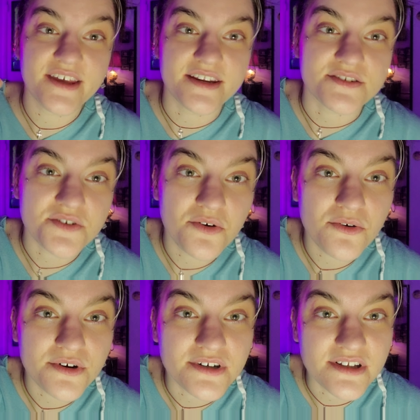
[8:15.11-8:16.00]
that is
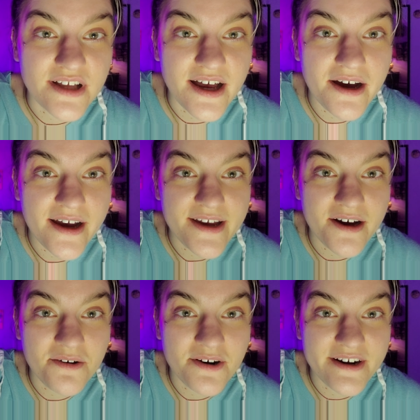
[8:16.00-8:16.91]
coral. Hi,
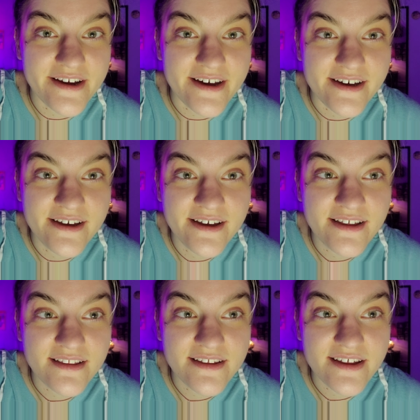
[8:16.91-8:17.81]
how are ya?
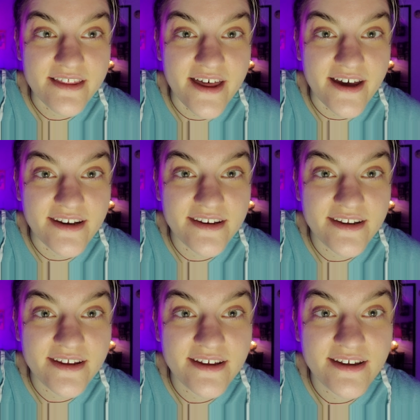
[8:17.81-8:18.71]
Look at that.
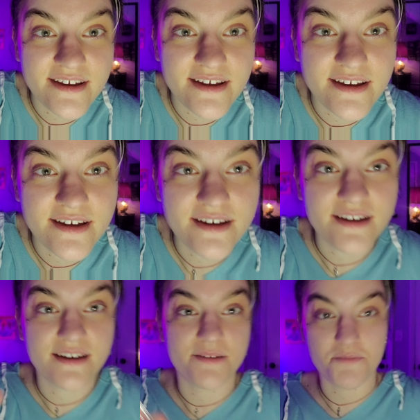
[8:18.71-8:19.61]

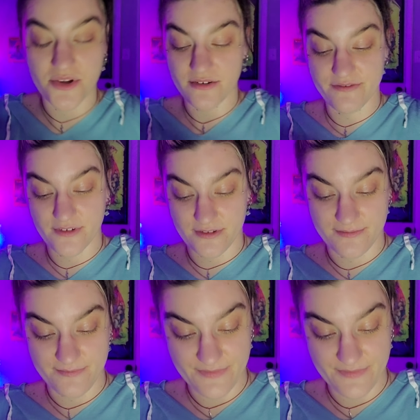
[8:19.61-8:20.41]
Beautiful.